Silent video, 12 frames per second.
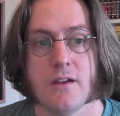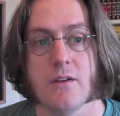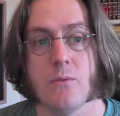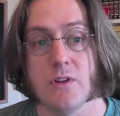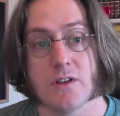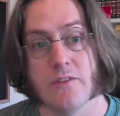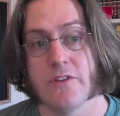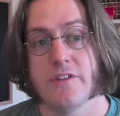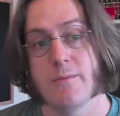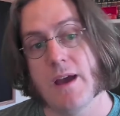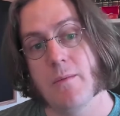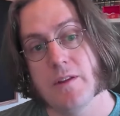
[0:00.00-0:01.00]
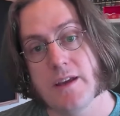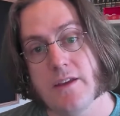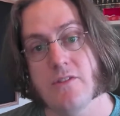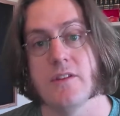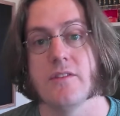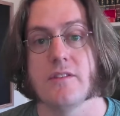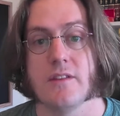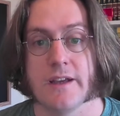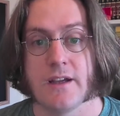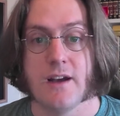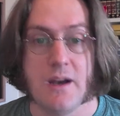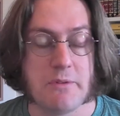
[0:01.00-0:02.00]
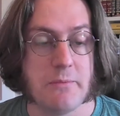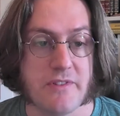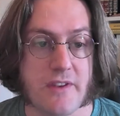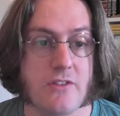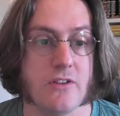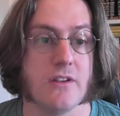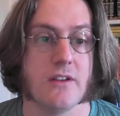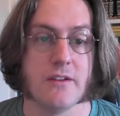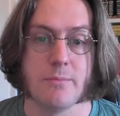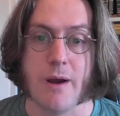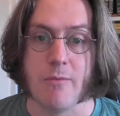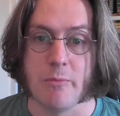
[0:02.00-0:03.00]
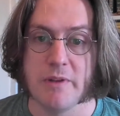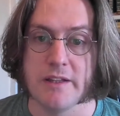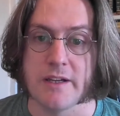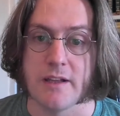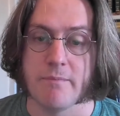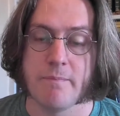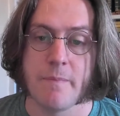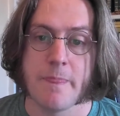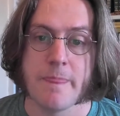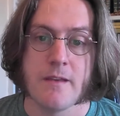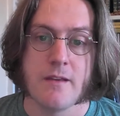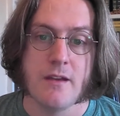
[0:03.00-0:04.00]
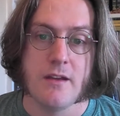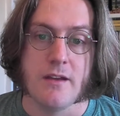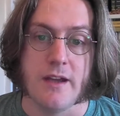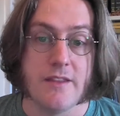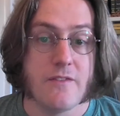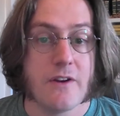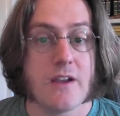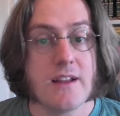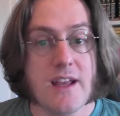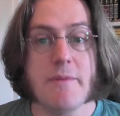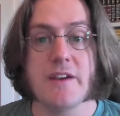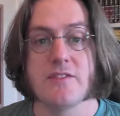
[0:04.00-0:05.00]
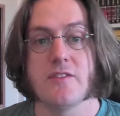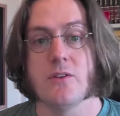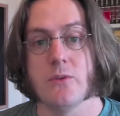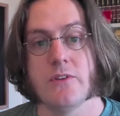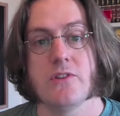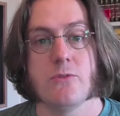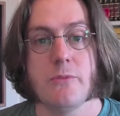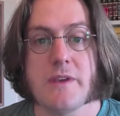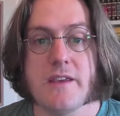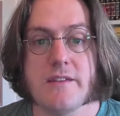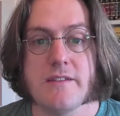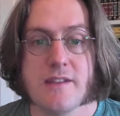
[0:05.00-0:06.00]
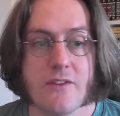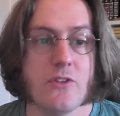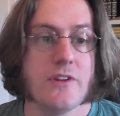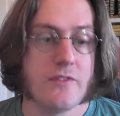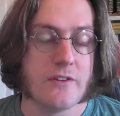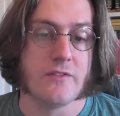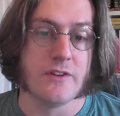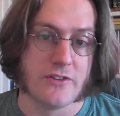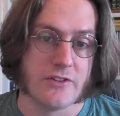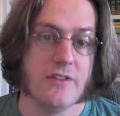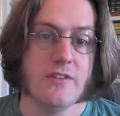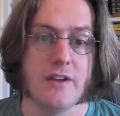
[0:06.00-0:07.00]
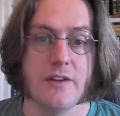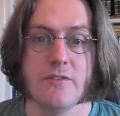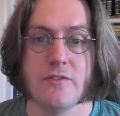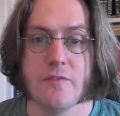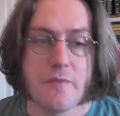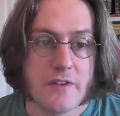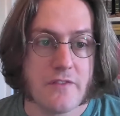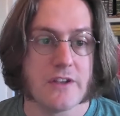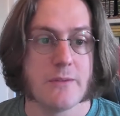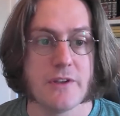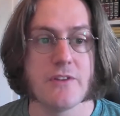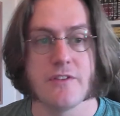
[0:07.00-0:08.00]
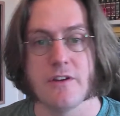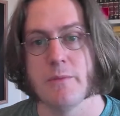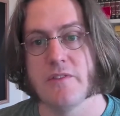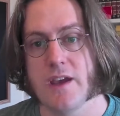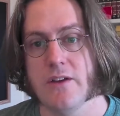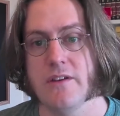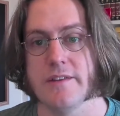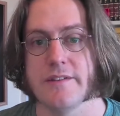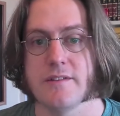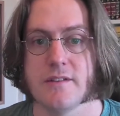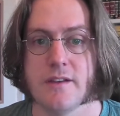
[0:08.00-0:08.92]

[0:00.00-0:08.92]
We'll cover some applications like optimization and probability. And the very climax of the course will be several different versions of the fundamental theorem of calculus.